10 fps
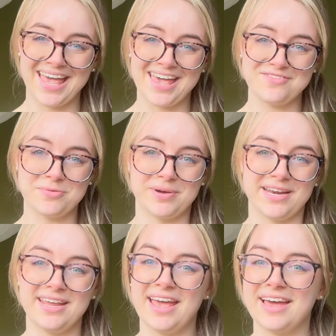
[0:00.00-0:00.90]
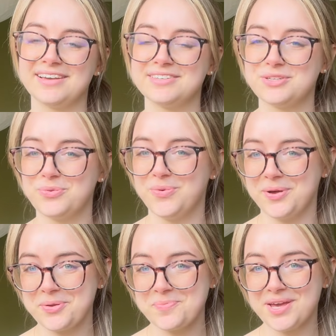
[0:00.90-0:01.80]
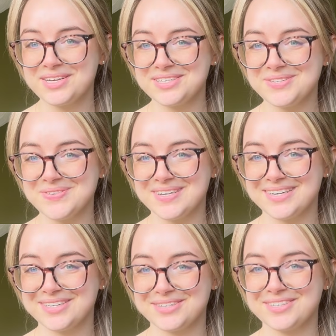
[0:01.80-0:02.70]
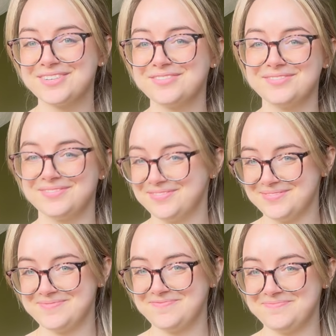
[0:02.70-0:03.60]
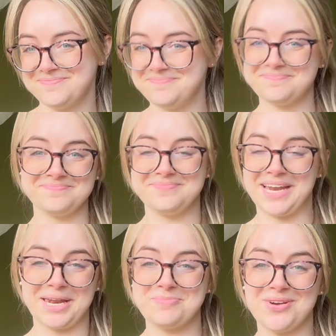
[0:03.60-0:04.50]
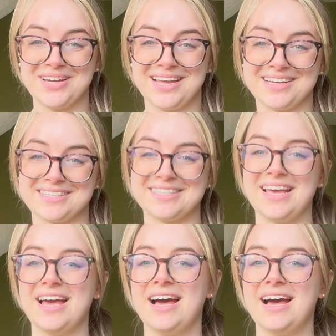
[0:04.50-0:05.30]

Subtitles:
everybody, and welcome back to another knitting podcast.